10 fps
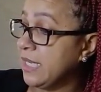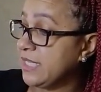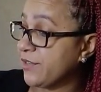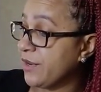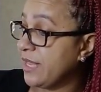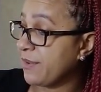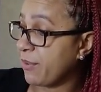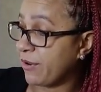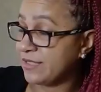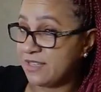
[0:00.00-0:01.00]
Is there another
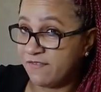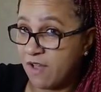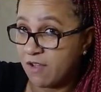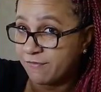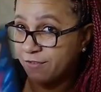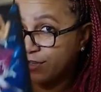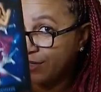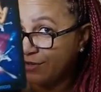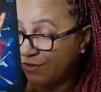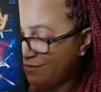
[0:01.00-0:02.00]
person involved for
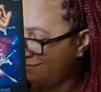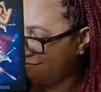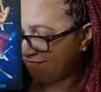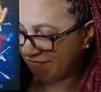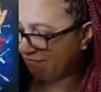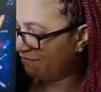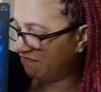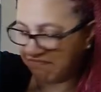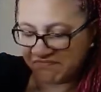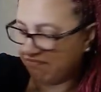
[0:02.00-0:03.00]
you?
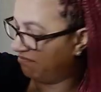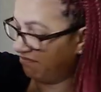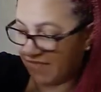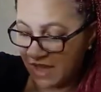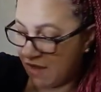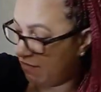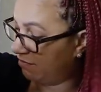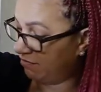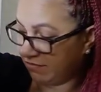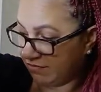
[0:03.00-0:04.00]
No.
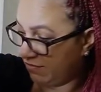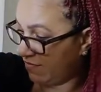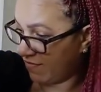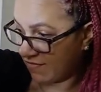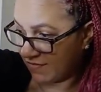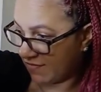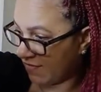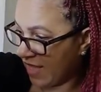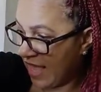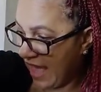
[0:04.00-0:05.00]

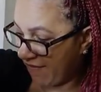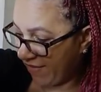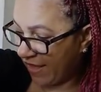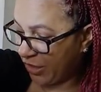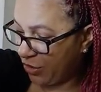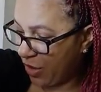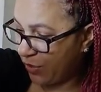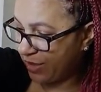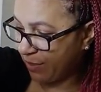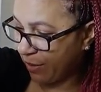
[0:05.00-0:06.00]
I feel like you know this